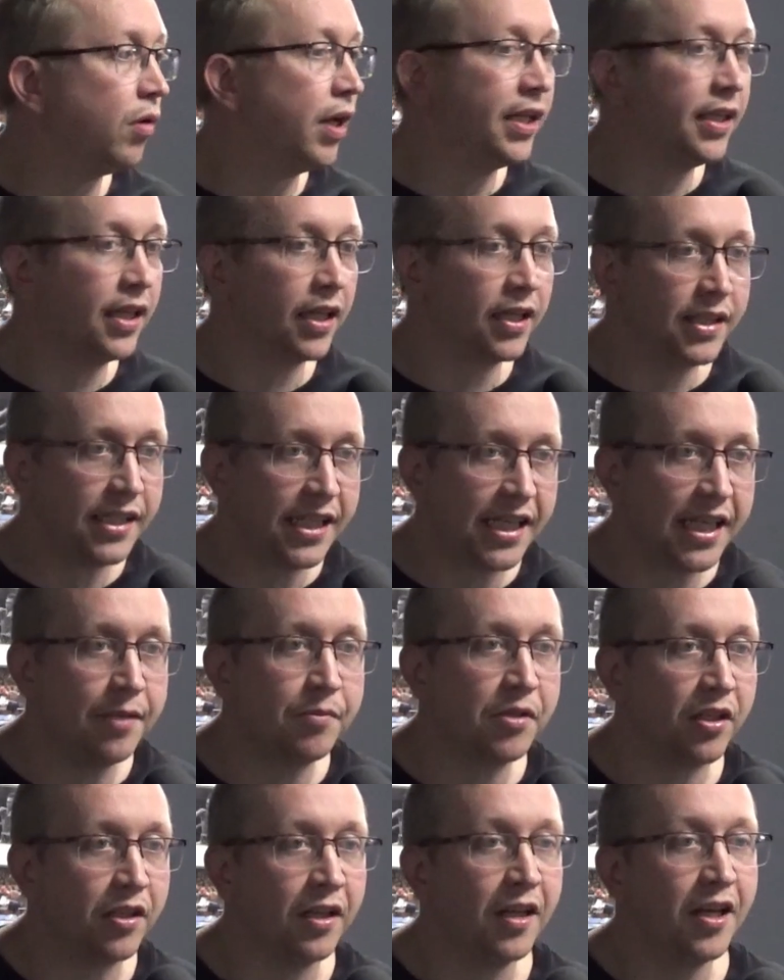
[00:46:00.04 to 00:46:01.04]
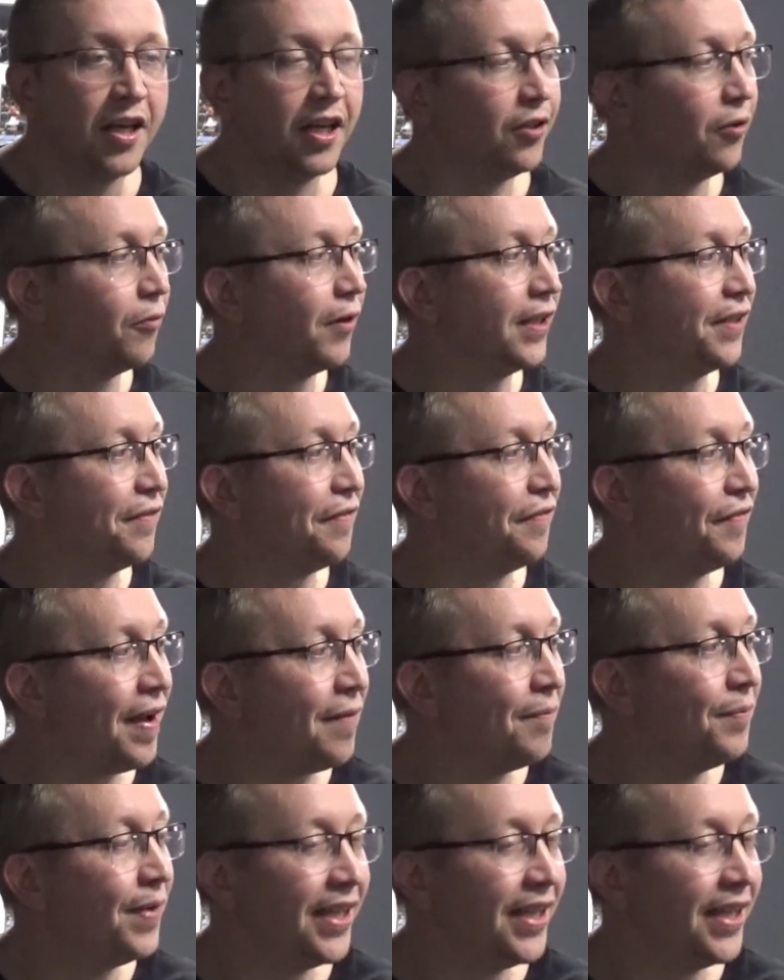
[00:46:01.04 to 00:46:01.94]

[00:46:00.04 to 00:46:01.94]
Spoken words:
like the teams and I don't like the fan